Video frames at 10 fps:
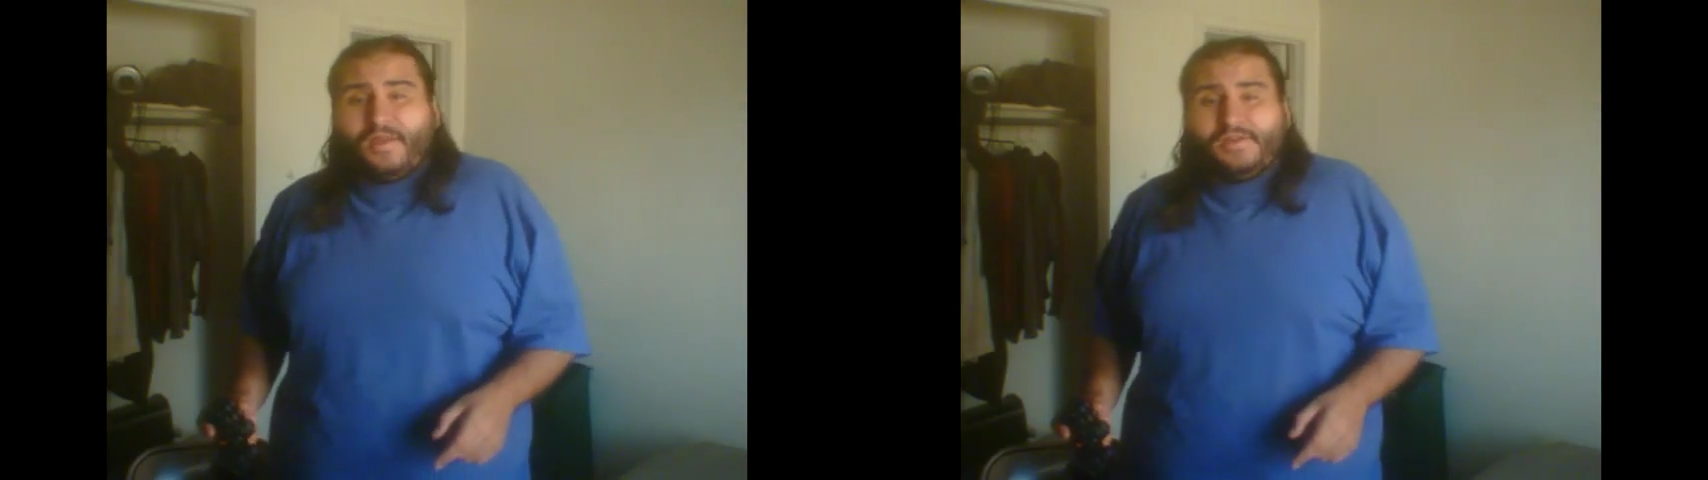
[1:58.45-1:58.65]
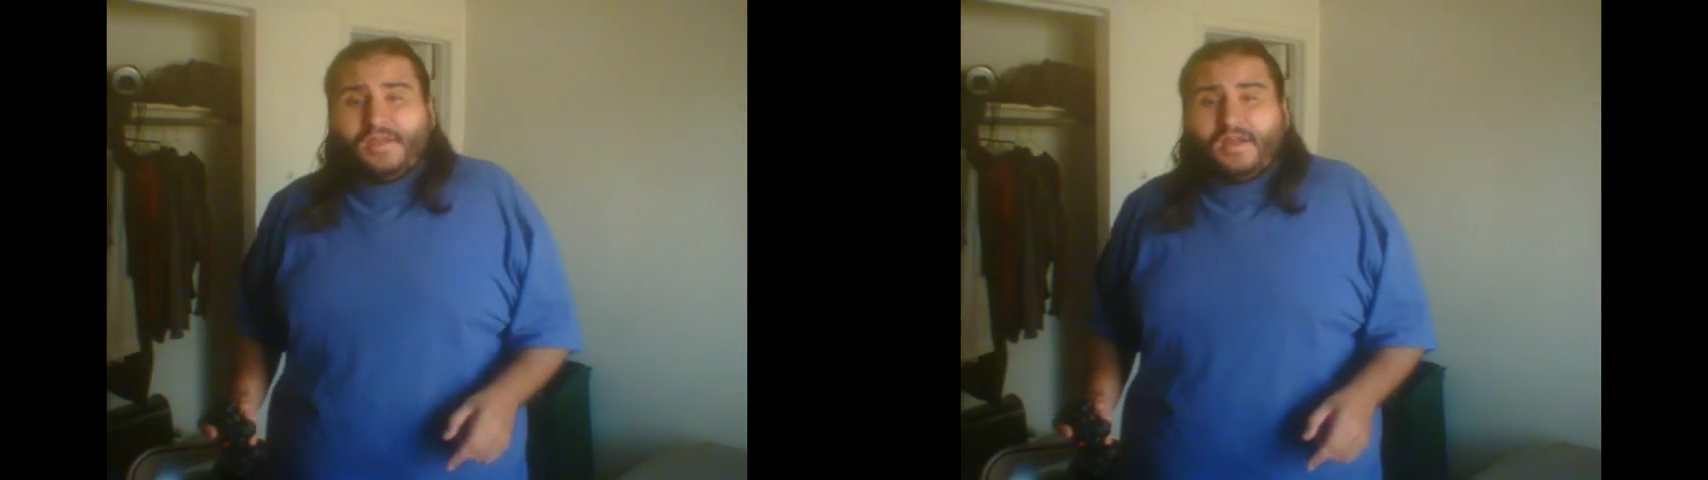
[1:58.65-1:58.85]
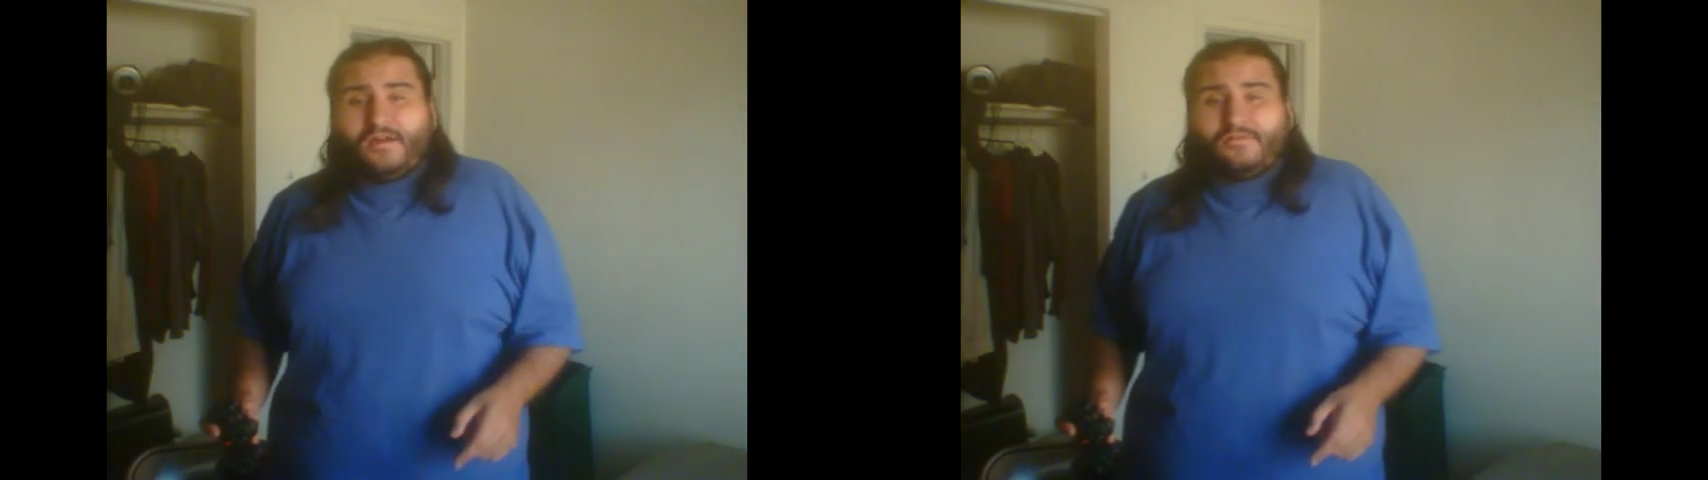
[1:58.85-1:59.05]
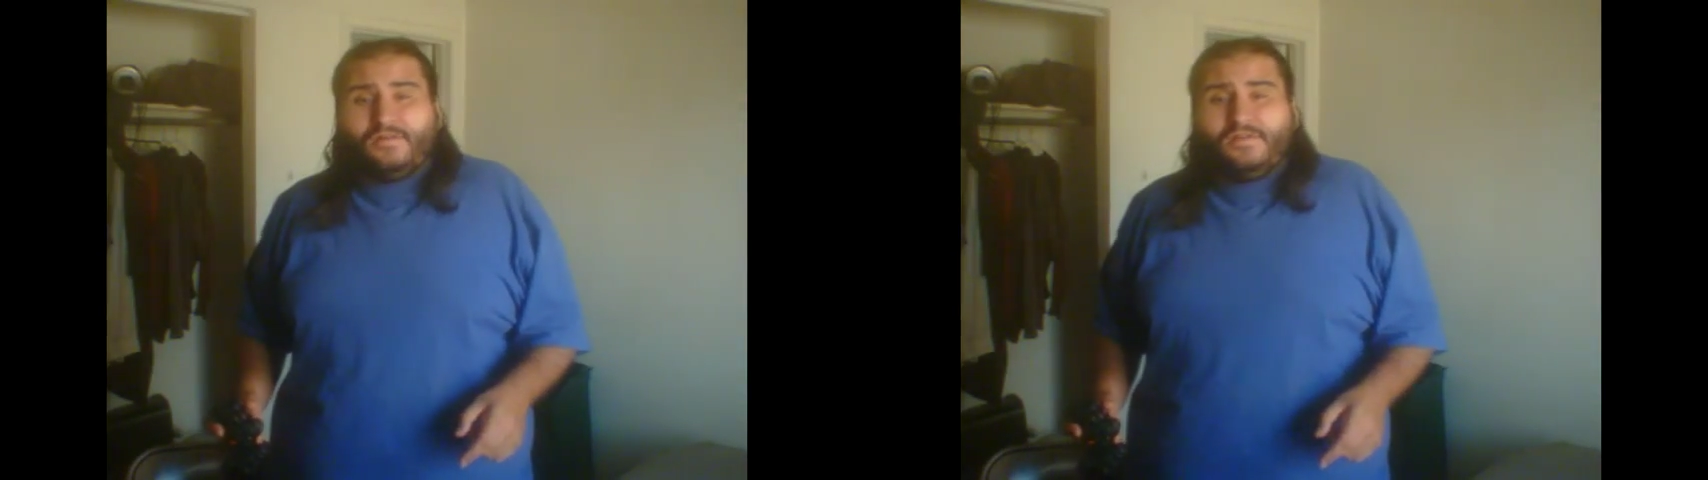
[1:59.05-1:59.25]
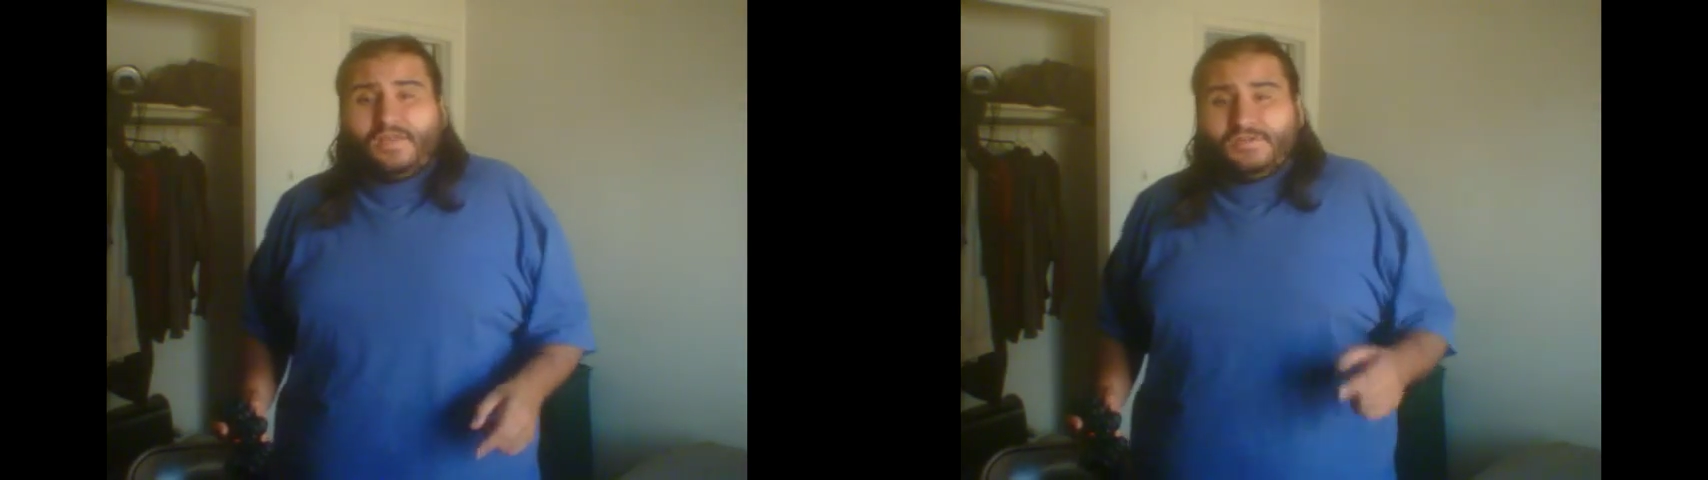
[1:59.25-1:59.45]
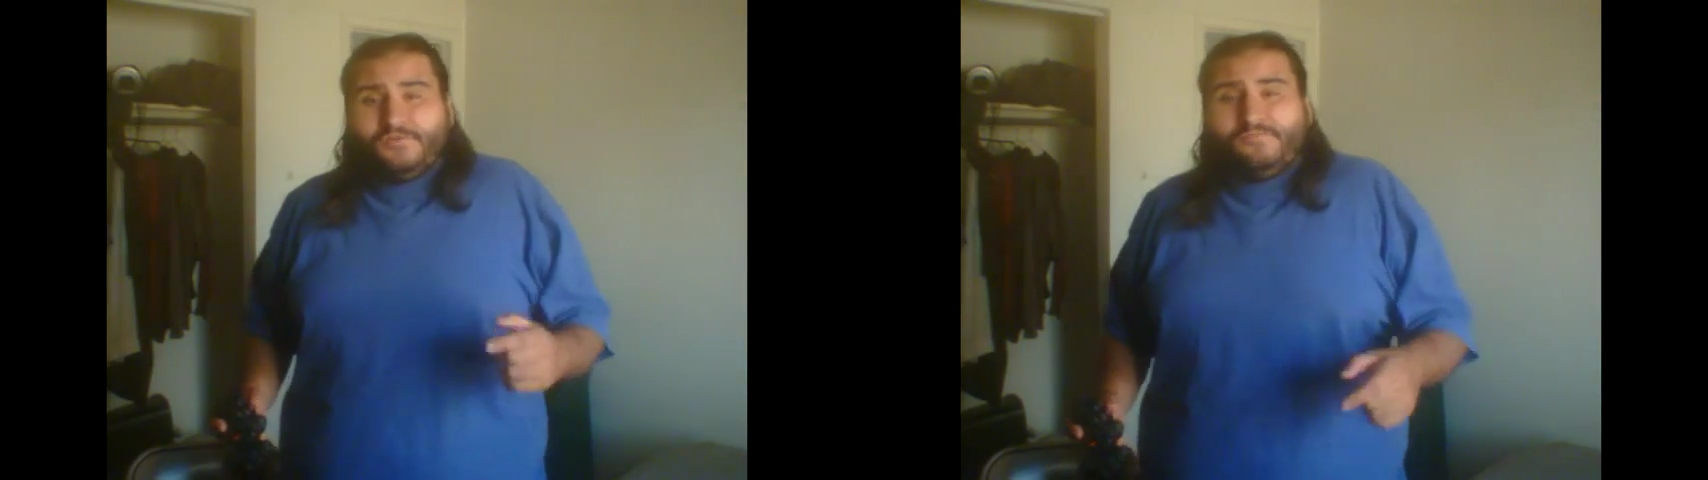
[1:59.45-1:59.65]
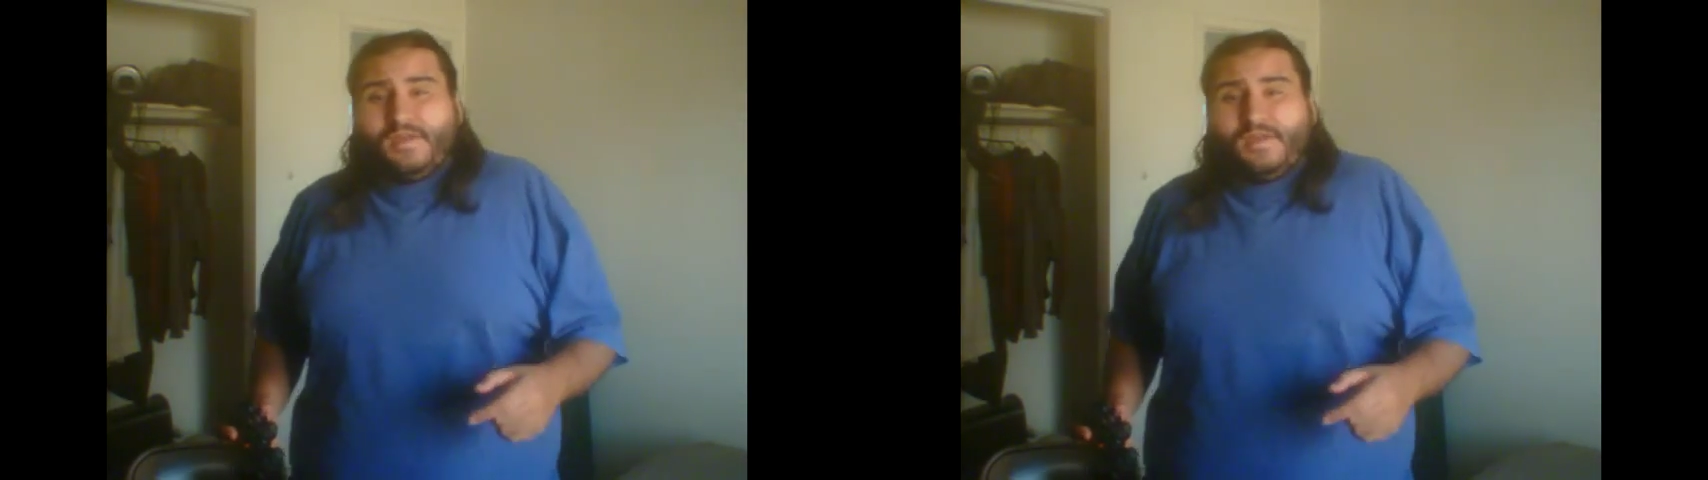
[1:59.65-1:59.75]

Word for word: right now that you